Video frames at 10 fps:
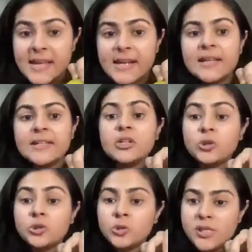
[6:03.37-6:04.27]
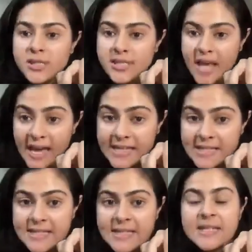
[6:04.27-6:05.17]
that are the usual
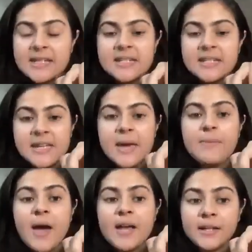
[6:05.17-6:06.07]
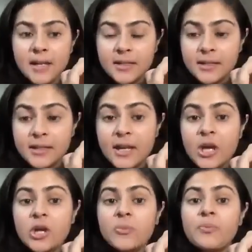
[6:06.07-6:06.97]
size, shape, and color,
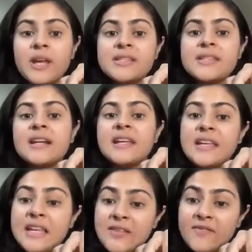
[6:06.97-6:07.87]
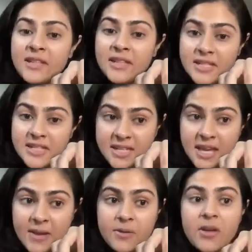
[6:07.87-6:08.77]
breasts that are evenly
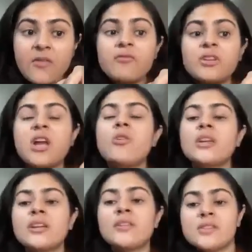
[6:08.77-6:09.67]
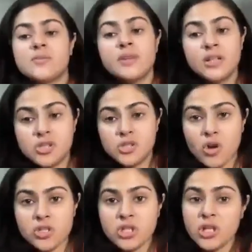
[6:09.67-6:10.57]
shaped without any visible
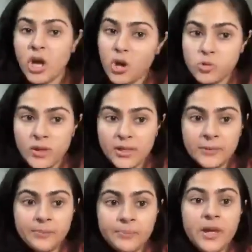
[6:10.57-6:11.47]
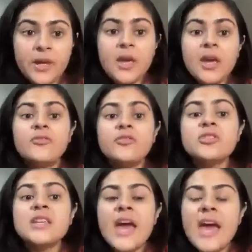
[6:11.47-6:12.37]
distortion or swelling. If you
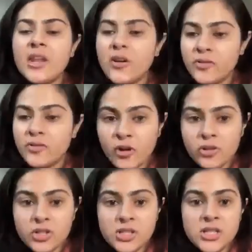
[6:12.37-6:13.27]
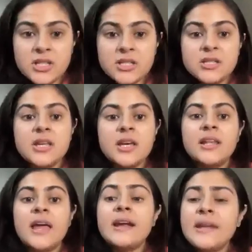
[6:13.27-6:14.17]
see any of the following changes,
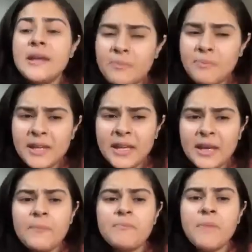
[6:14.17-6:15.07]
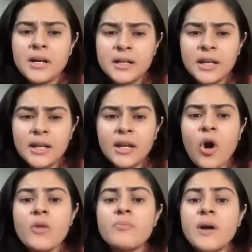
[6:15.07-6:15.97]
like dimpling, puckering,
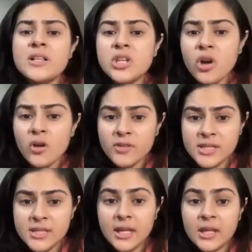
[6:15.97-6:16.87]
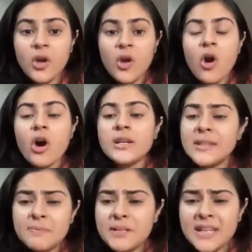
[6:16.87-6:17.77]
or bulging of the skin, or a
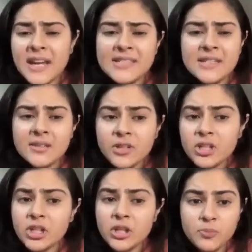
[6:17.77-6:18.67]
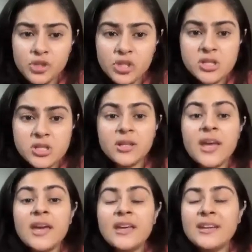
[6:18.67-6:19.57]
nipple that is inverted position,
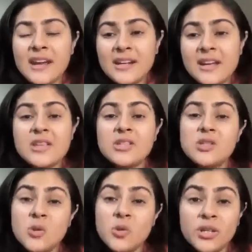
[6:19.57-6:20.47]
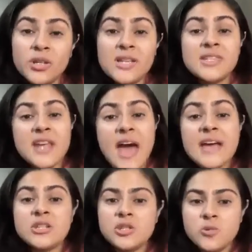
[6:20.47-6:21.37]
redness, soreness,
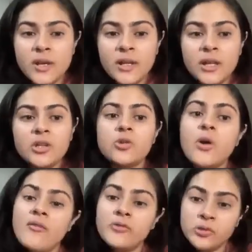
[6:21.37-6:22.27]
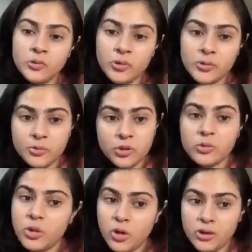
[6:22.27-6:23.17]
rash, swelling, you have to report
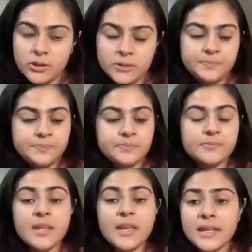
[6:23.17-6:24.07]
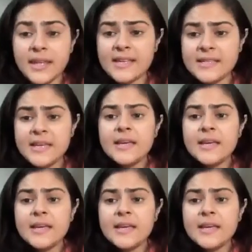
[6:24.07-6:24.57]
to a doctor. Next,